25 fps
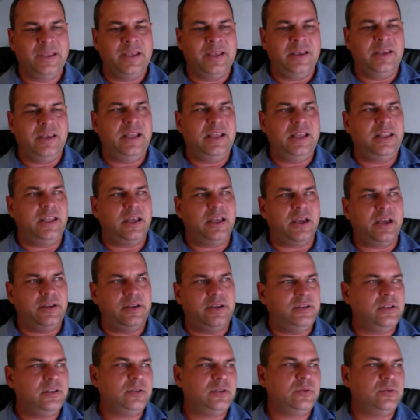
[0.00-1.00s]
In the
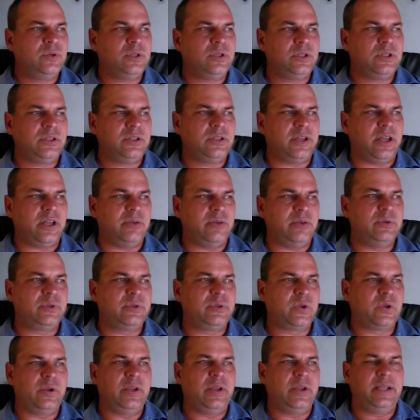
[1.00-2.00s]
ideal world, I would
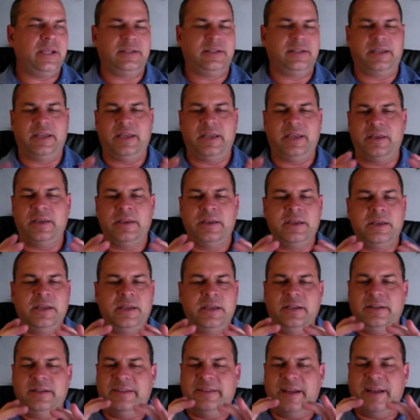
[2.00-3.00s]
connect a
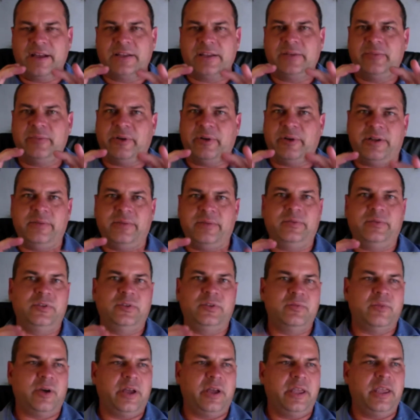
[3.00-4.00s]
duct pipe to
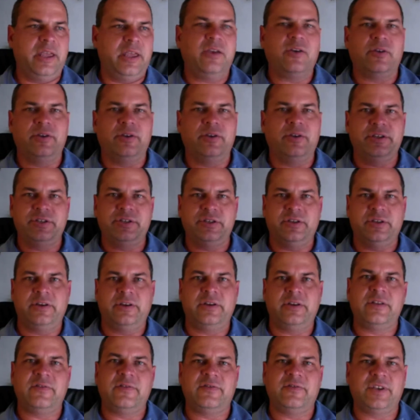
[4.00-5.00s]
my air conditioner
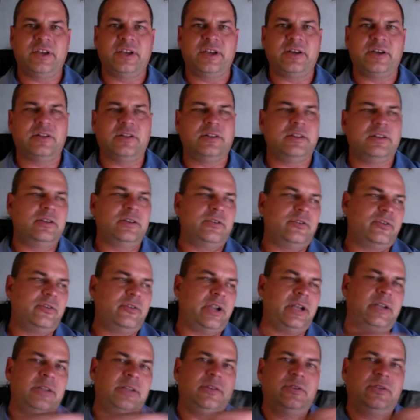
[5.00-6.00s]
in the vehicle,
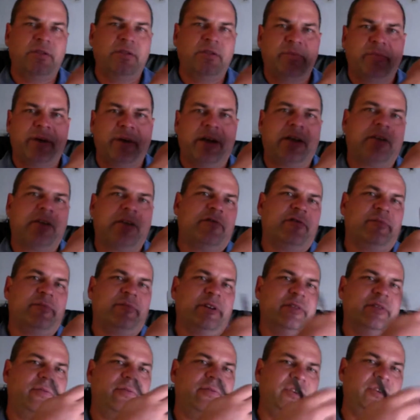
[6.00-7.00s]
run it to the back of
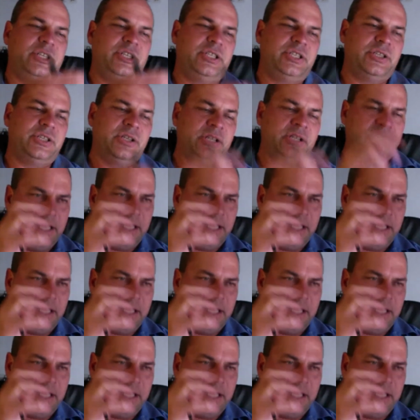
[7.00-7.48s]
my fridge,